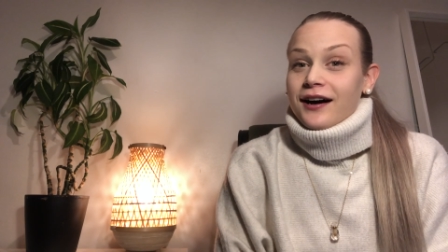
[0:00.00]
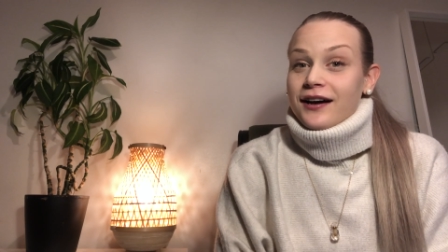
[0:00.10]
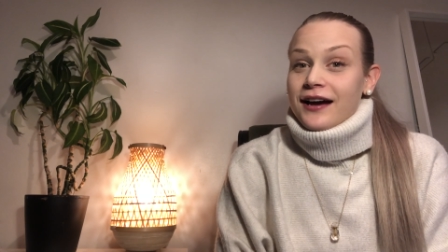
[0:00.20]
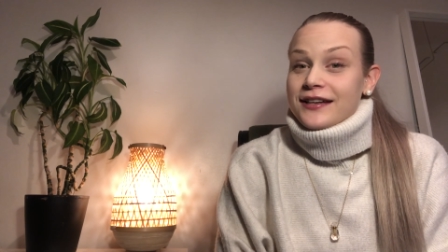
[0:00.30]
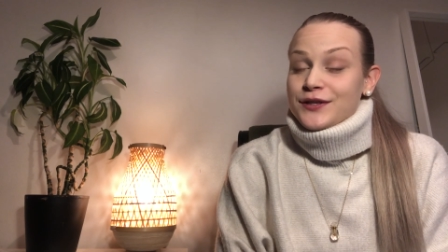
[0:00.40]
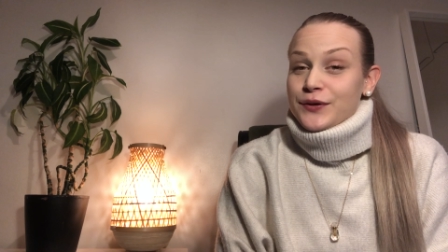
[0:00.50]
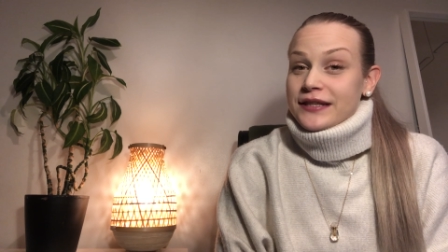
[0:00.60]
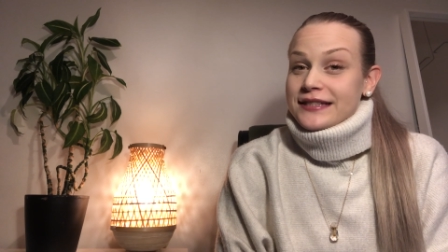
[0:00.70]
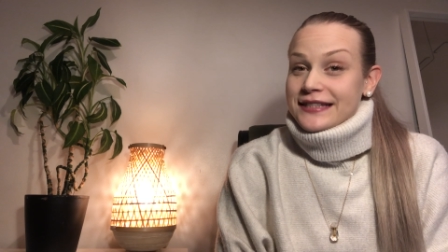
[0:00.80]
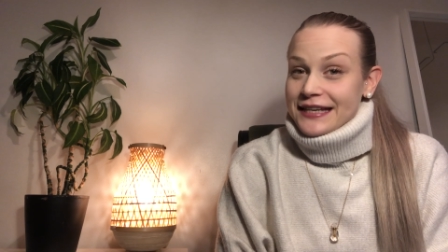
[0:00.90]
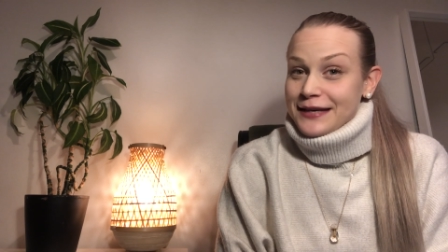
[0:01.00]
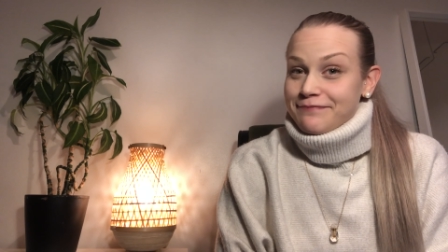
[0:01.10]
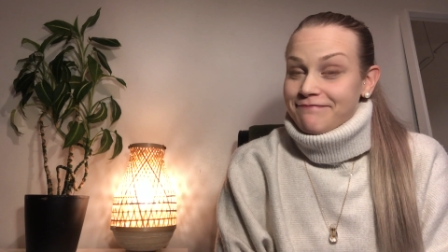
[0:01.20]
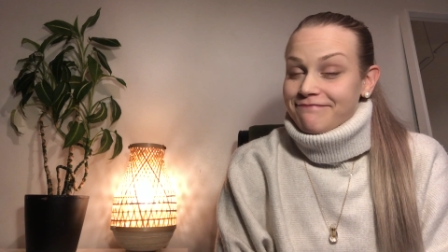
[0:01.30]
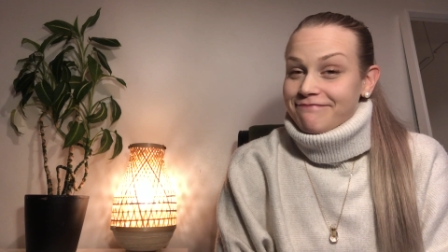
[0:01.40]
As you can see,
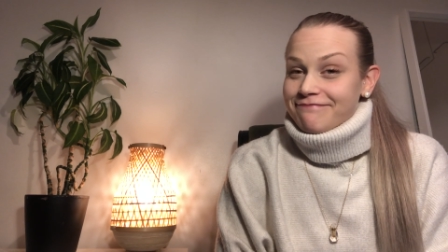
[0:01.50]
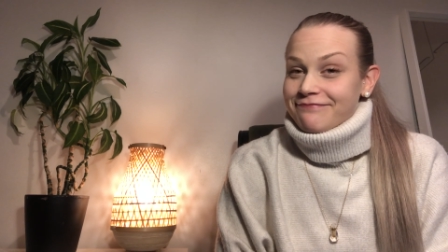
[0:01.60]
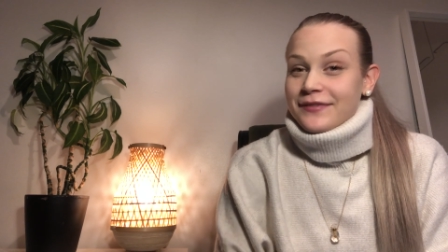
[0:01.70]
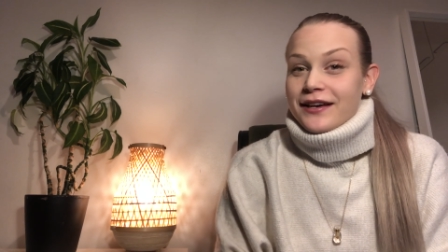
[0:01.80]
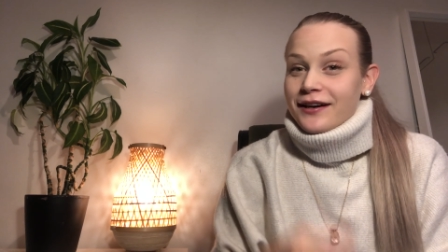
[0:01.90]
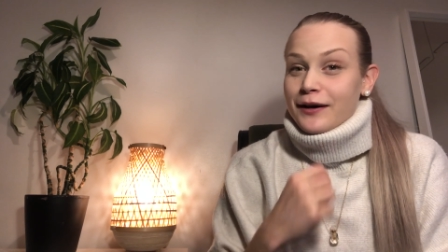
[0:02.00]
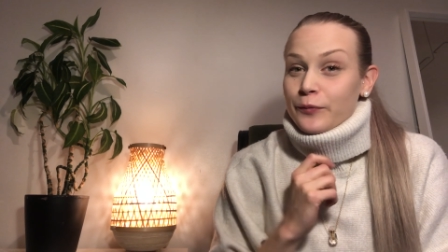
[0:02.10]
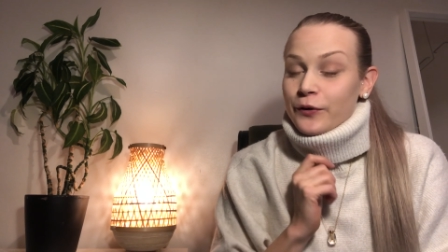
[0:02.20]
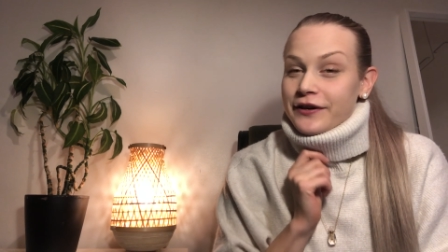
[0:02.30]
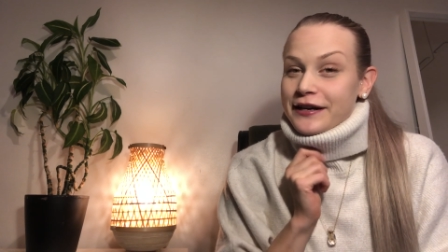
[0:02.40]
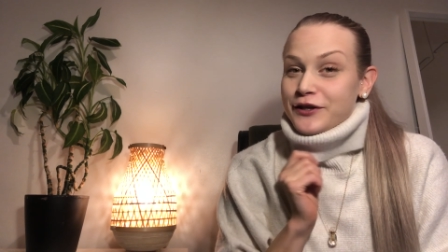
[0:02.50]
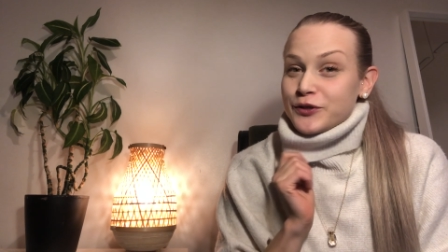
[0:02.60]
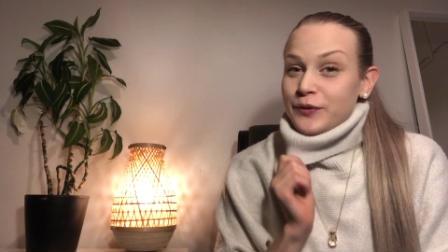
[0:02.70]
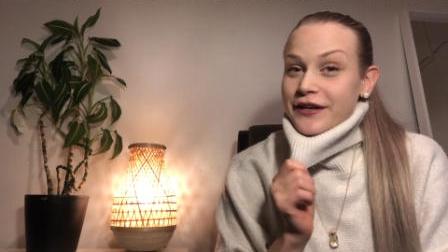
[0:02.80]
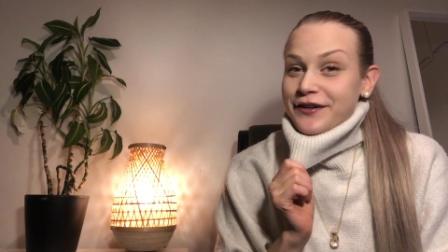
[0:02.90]
I'm wearing a
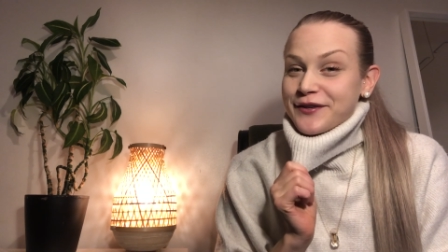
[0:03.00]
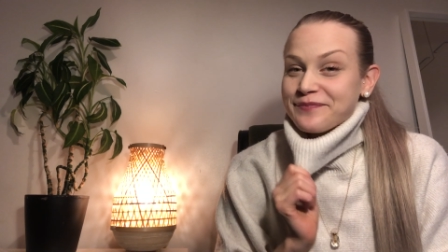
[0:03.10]
sweater